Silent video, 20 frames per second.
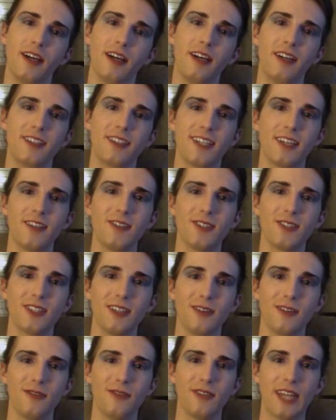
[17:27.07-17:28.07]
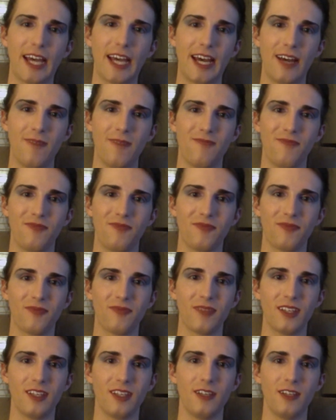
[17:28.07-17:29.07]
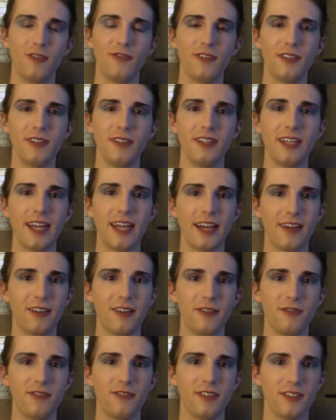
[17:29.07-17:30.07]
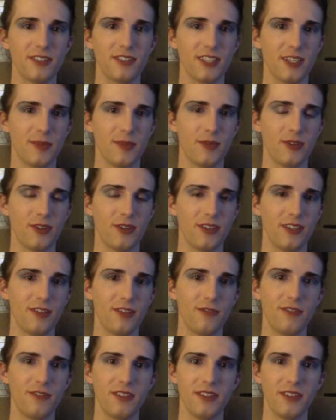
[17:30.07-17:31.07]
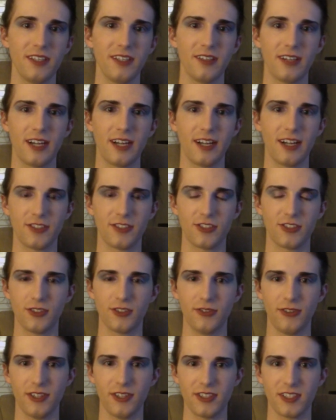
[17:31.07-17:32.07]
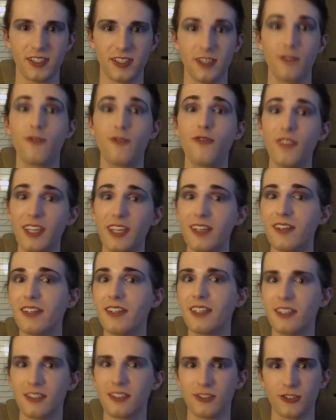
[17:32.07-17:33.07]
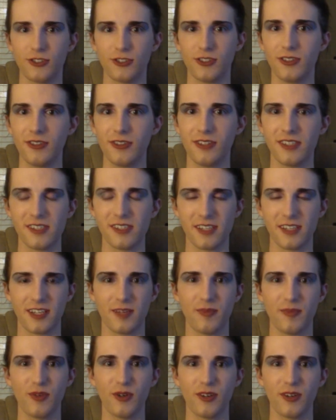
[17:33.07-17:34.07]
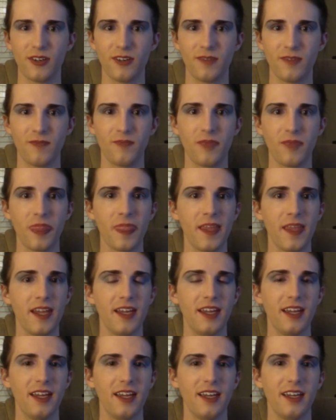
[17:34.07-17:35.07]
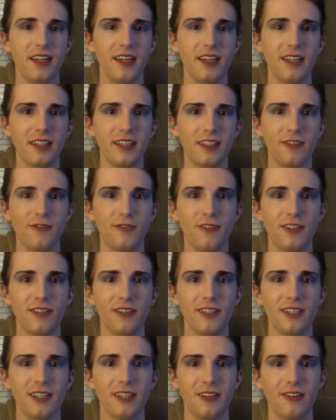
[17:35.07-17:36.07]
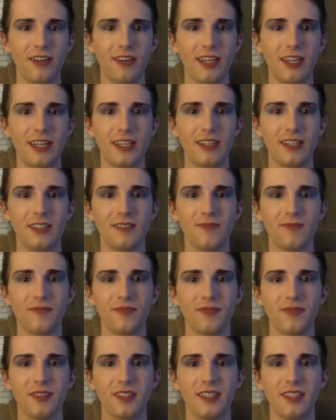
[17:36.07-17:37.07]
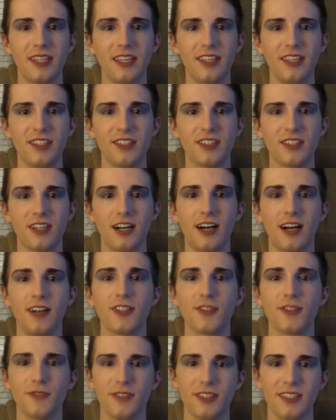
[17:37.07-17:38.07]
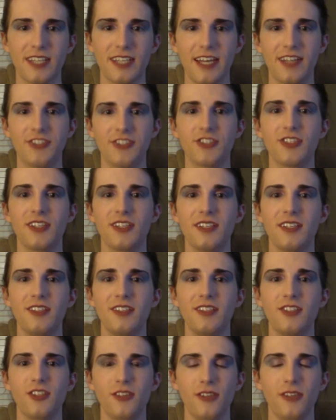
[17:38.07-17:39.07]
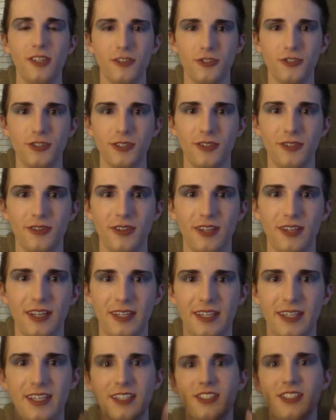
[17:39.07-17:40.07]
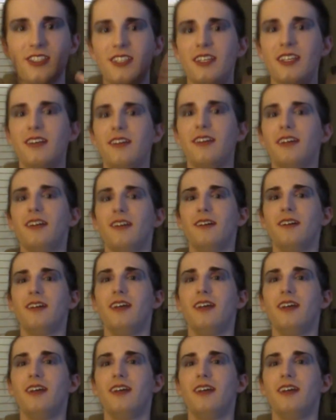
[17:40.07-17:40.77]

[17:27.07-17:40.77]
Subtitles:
Tell yourself that. You feel that how you feel is unimportant. You feel that your heart's truth is... You feel that your truth is unimportant. You feel that you need these calls for attention to your truth on the exterior.